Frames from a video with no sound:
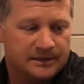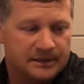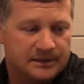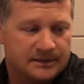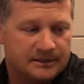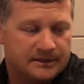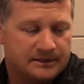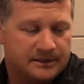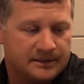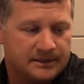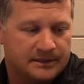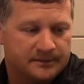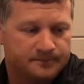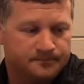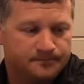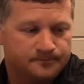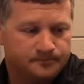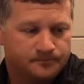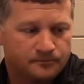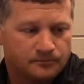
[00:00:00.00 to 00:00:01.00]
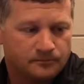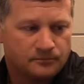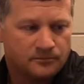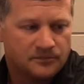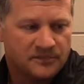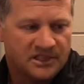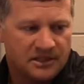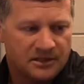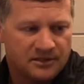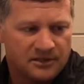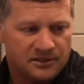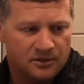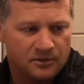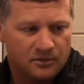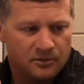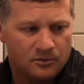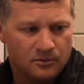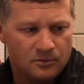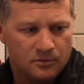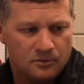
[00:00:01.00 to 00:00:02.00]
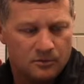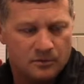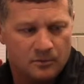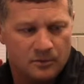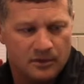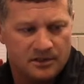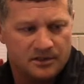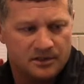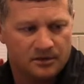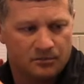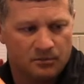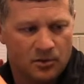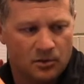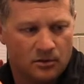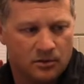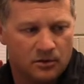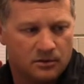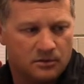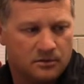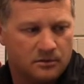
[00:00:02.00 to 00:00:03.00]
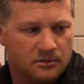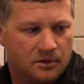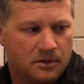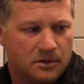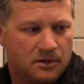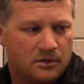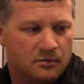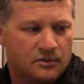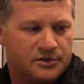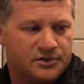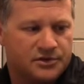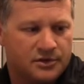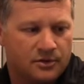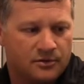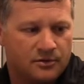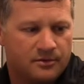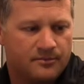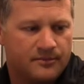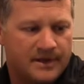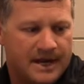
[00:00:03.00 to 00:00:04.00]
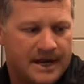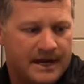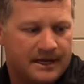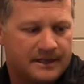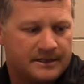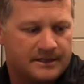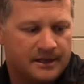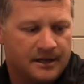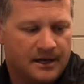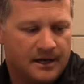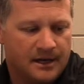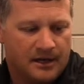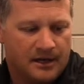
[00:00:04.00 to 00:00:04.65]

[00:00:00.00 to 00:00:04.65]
And um, so we went to the board, uh, we showed them that,